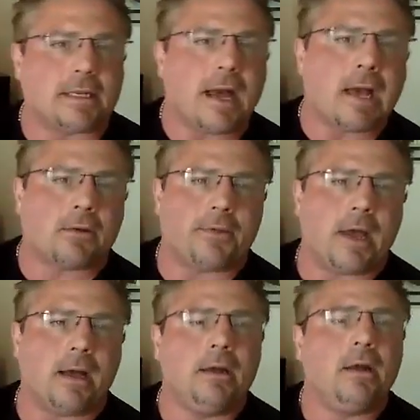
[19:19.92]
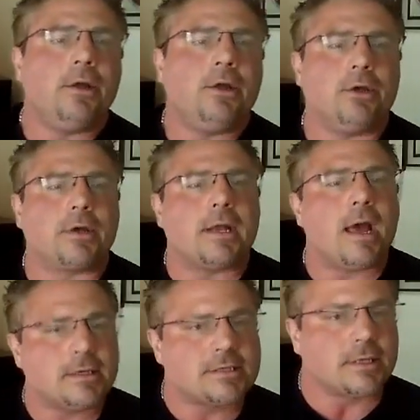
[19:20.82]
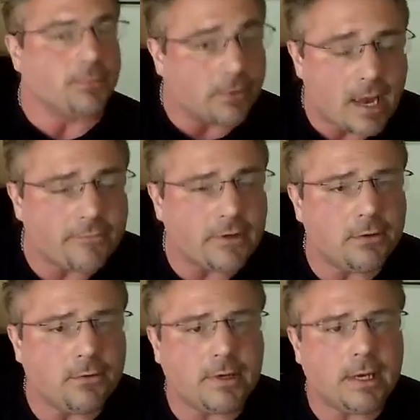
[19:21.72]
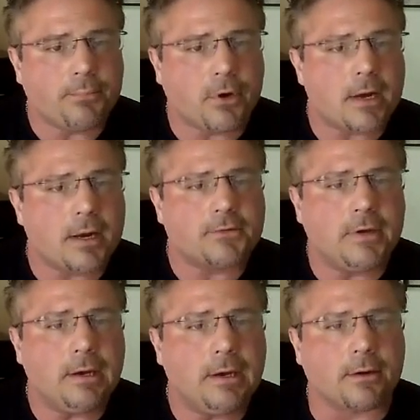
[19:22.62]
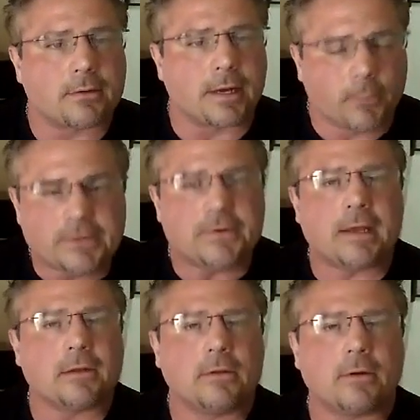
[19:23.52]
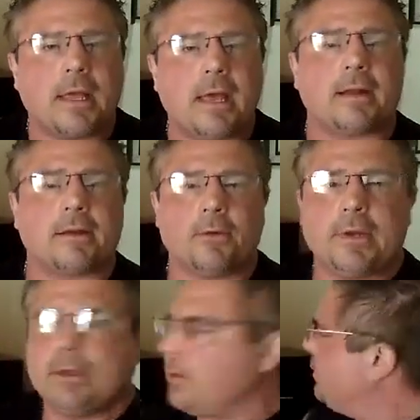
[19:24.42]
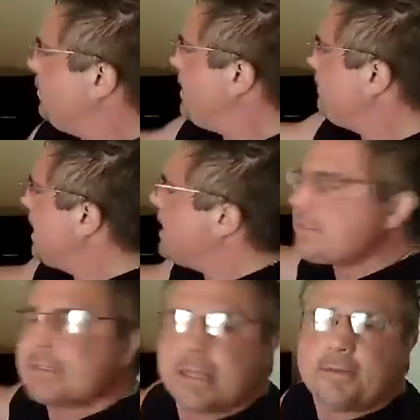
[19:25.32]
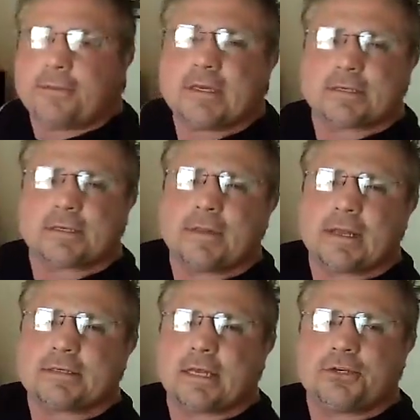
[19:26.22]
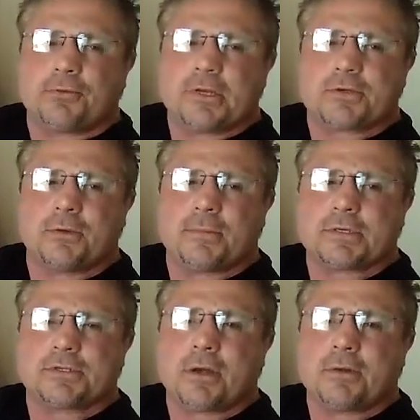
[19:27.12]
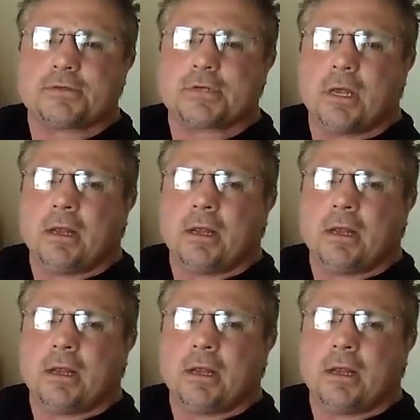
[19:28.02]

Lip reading: and out of that. You can ask them, do you have the annuity product here? Can we take a look at it? Can we look? Do you have lines like this that they send you, Mr. and Mrs. Jones?